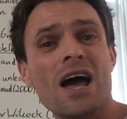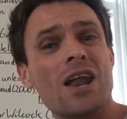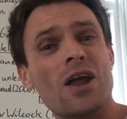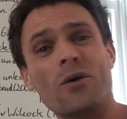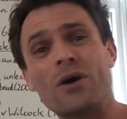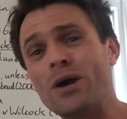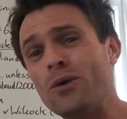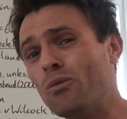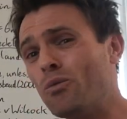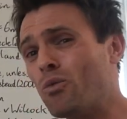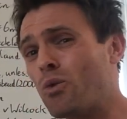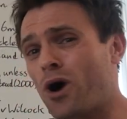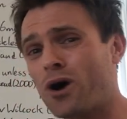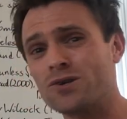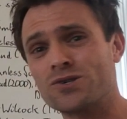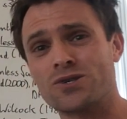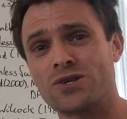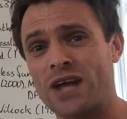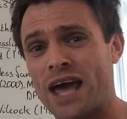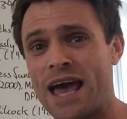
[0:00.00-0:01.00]
Now, it
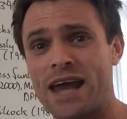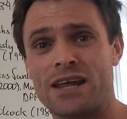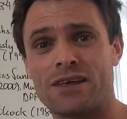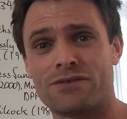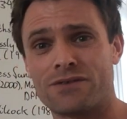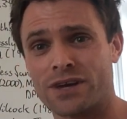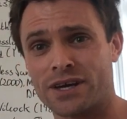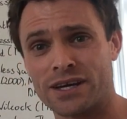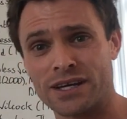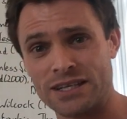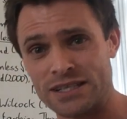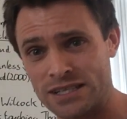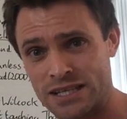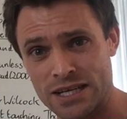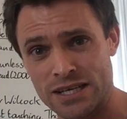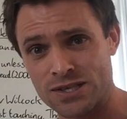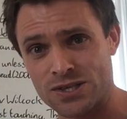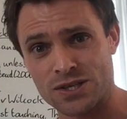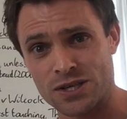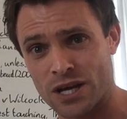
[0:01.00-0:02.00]
wasn't anything
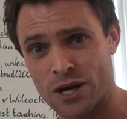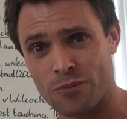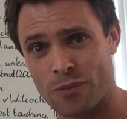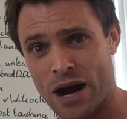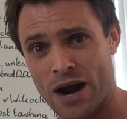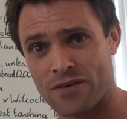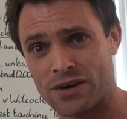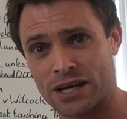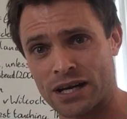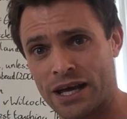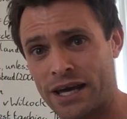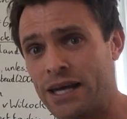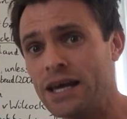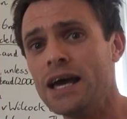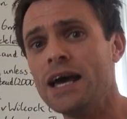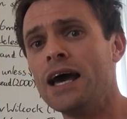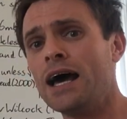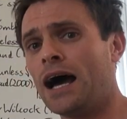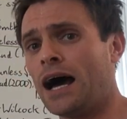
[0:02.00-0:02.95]
indecent, apparently.